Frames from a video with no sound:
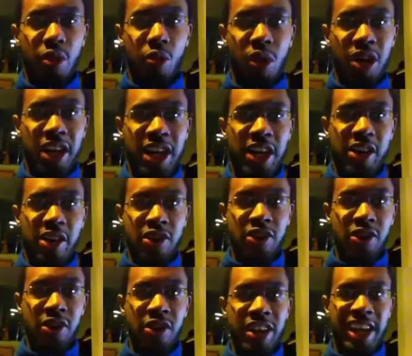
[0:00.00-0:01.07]
one
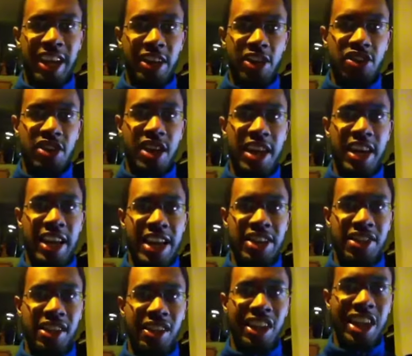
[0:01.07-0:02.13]
character that Sonic
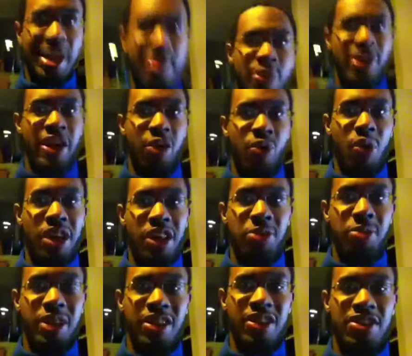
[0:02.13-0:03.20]
has collaborated
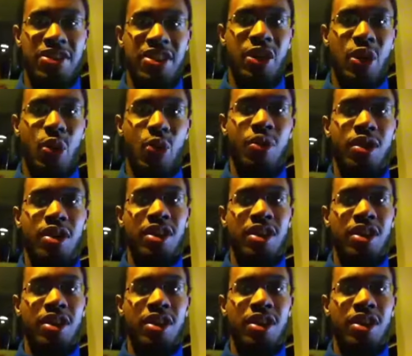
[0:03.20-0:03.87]
with, because you know